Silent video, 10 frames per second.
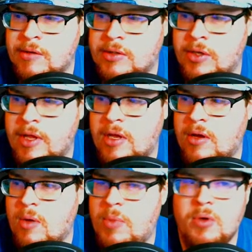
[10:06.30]
So they could
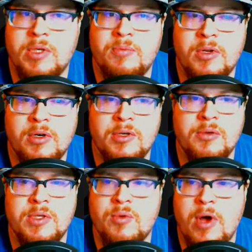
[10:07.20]
go Bone Splitter into
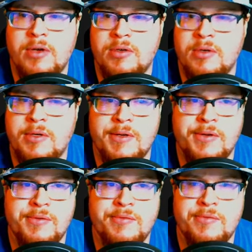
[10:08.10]
a Squadron.
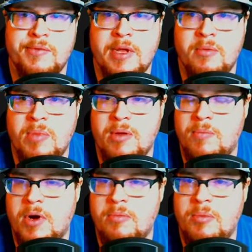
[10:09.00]
That would be
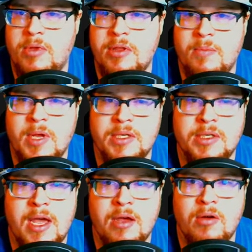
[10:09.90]
probably their best
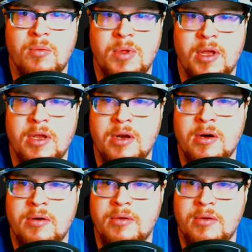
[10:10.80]
aggro play
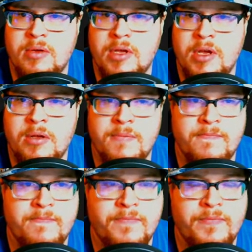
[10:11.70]
here. Yeah.
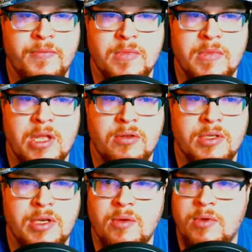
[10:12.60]
That looks
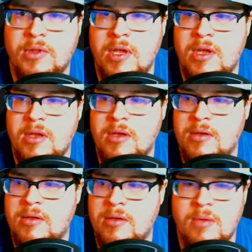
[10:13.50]
like what they,
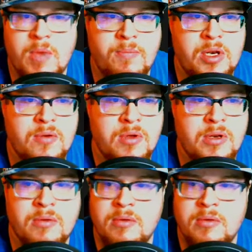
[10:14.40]
they might be doing.